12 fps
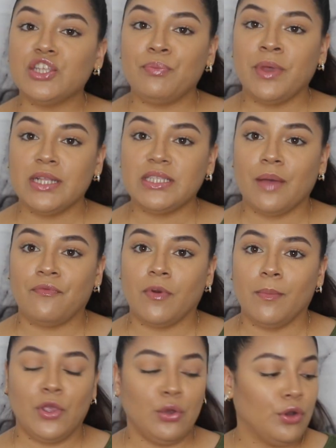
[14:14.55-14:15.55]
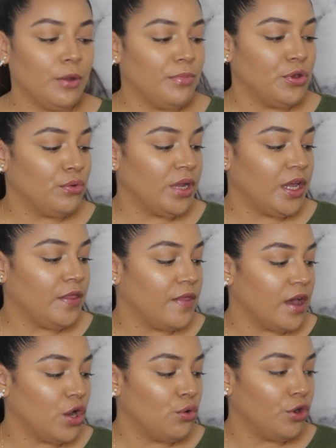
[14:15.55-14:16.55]
also picked up from Huda Beauty
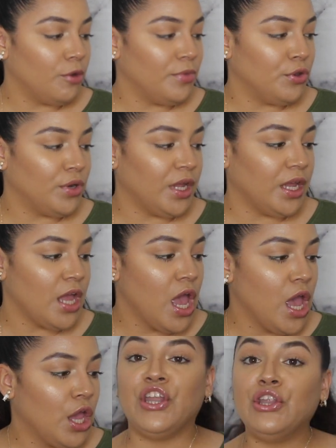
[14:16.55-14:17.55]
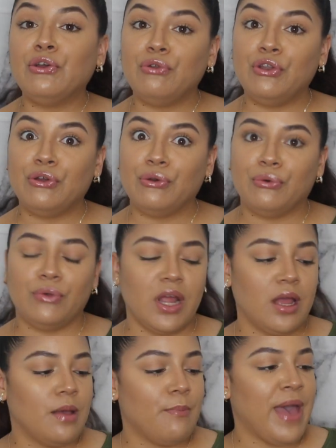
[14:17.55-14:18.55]
the Huda Beauty the New
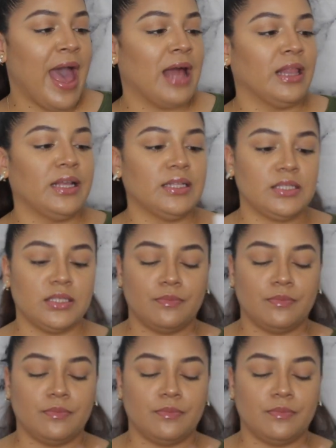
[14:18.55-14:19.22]
Nude palette,